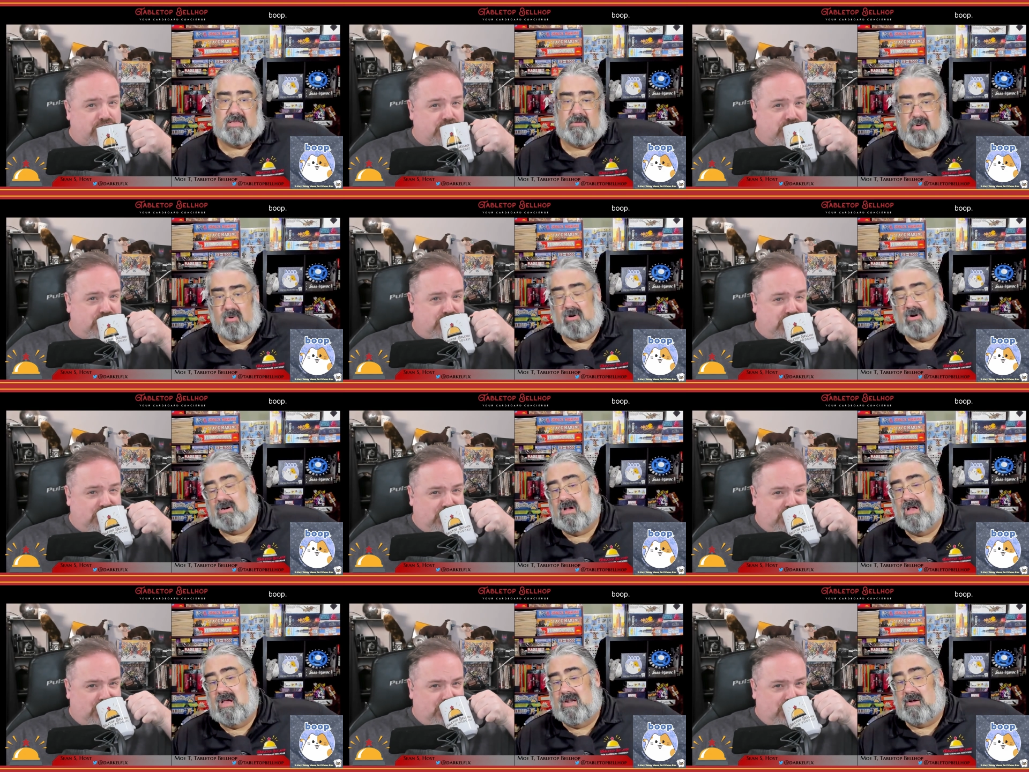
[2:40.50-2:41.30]
Speaker 1: the board.
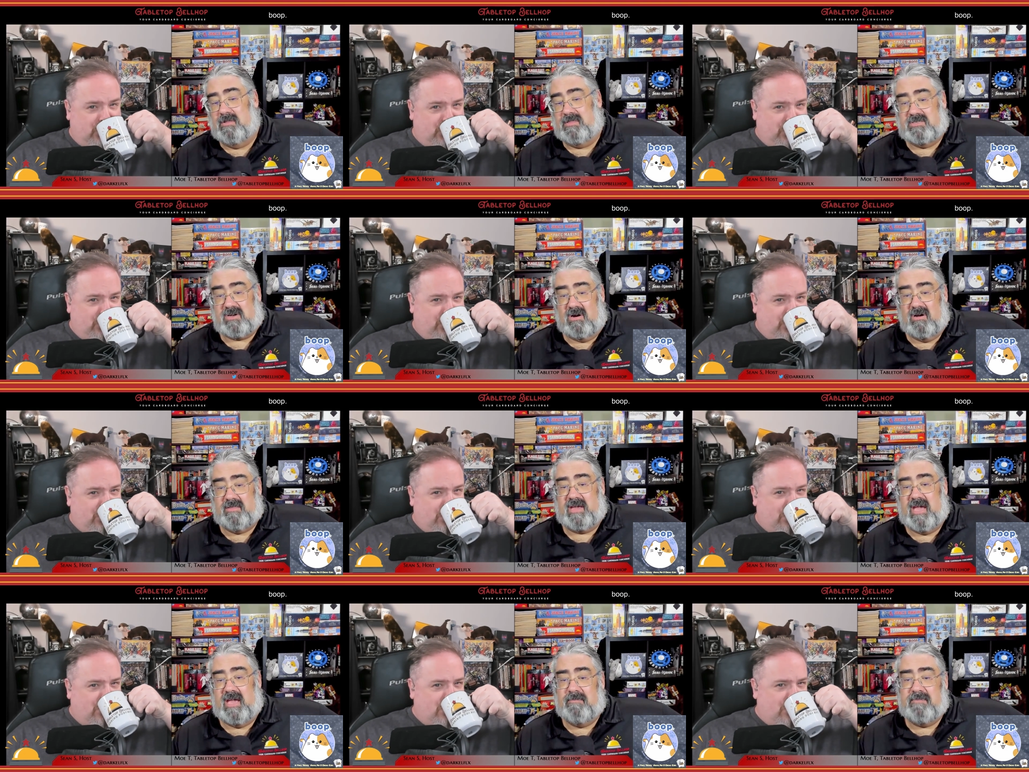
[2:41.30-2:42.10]
Now, at the start of the
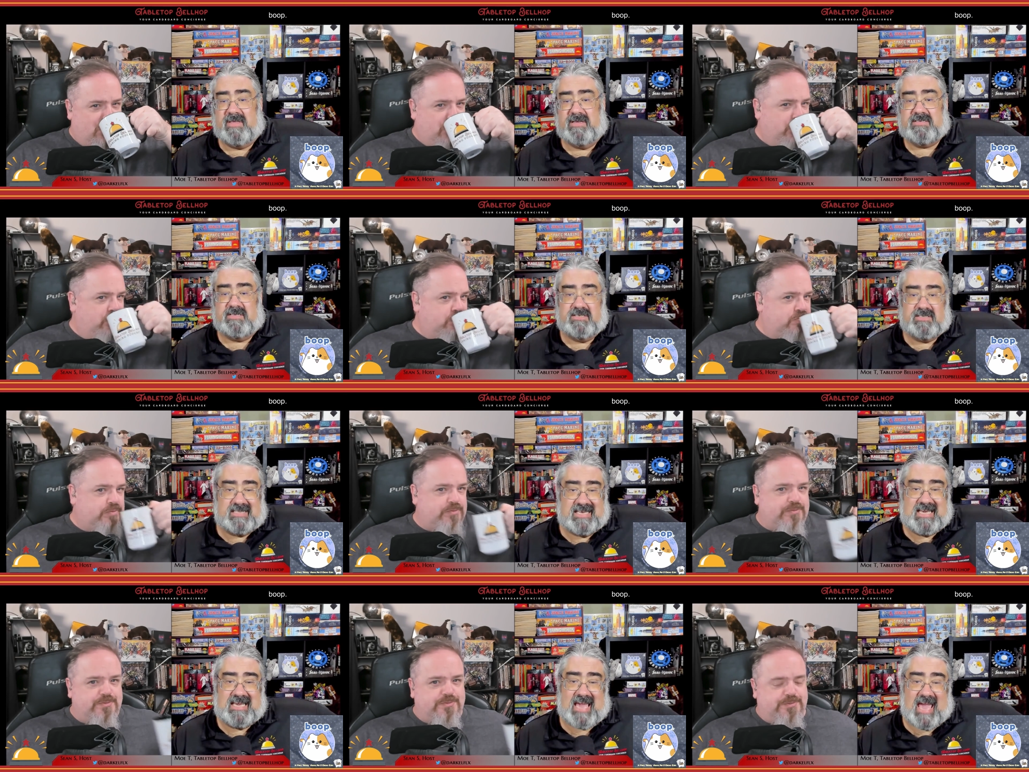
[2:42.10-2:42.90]
game, this is
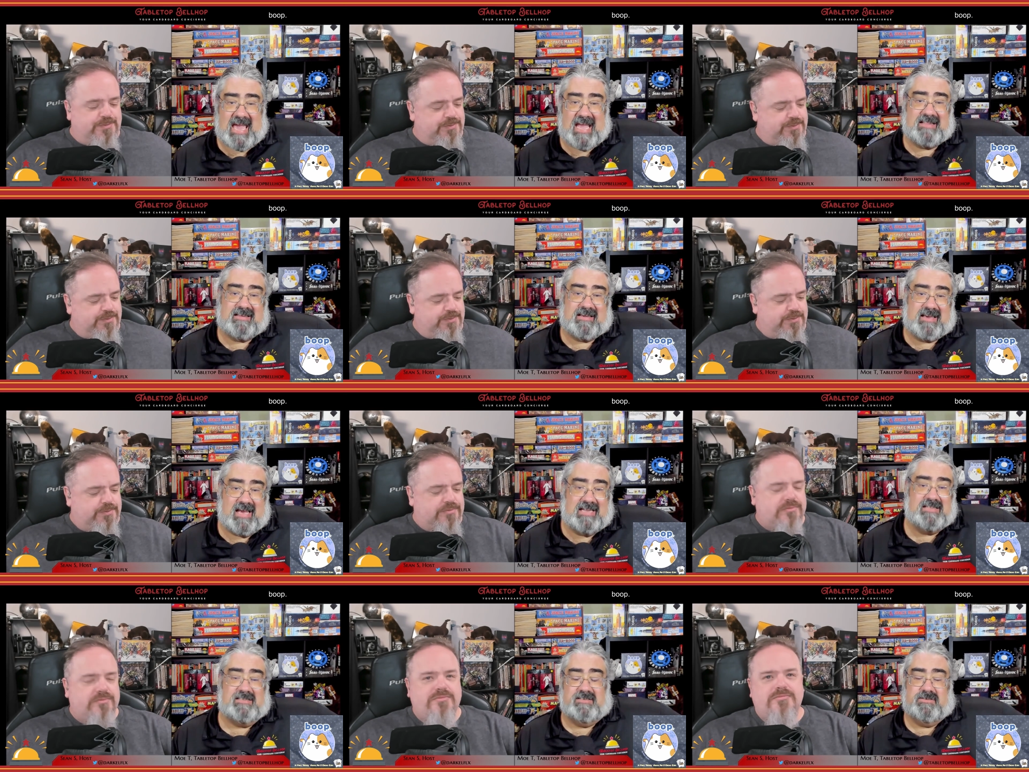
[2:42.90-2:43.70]
the eight
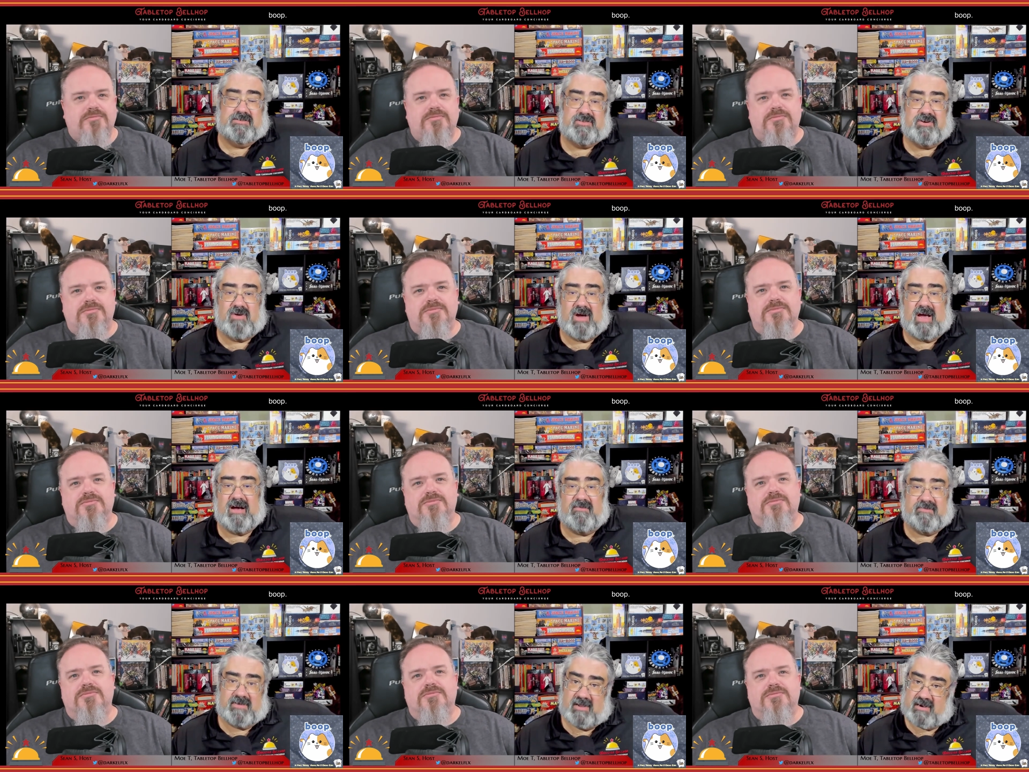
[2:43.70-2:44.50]
kittens you
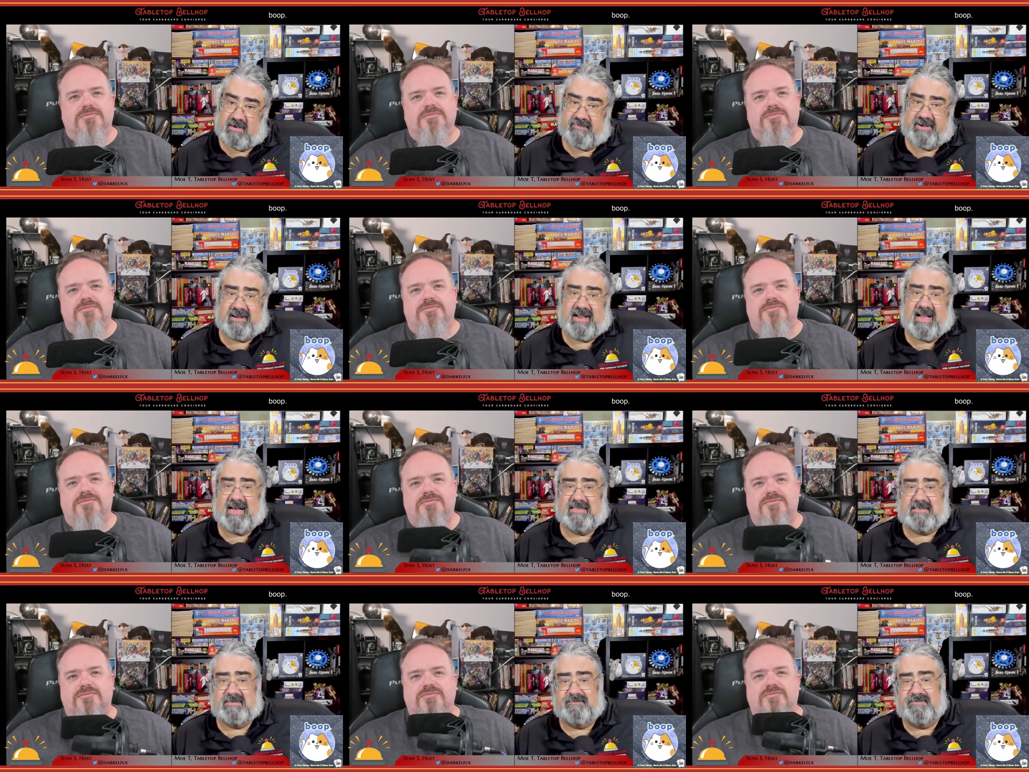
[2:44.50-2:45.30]
have, none of your
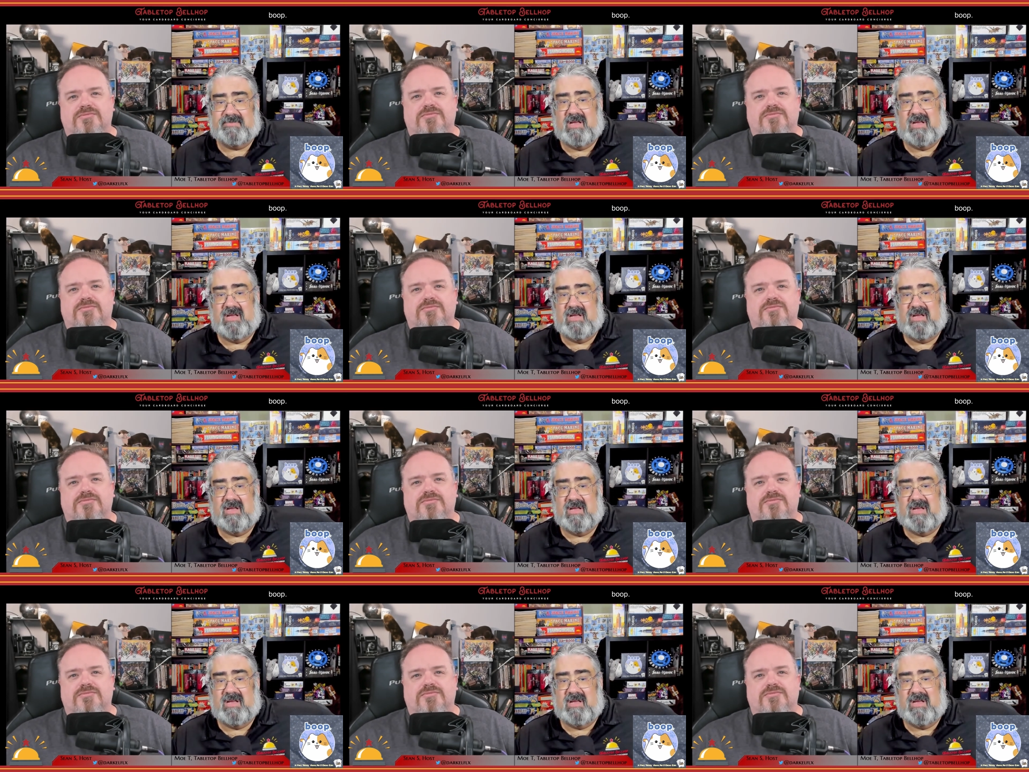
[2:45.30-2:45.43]
cats.